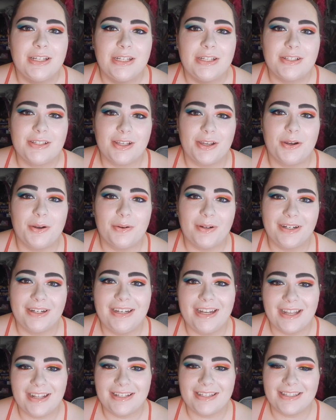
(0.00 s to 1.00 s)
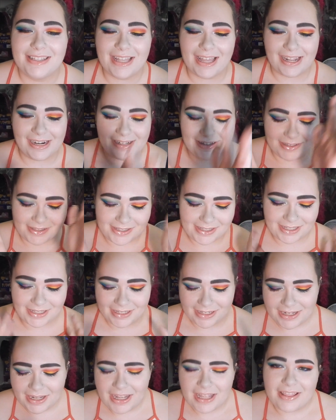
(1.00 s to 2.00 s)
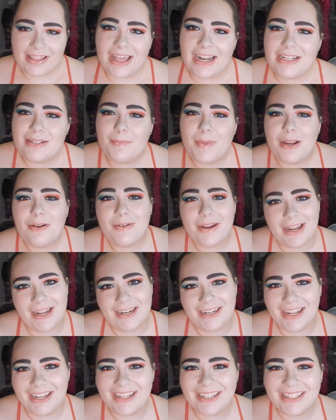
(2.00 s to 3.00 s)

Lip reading: So yes, that is my rant.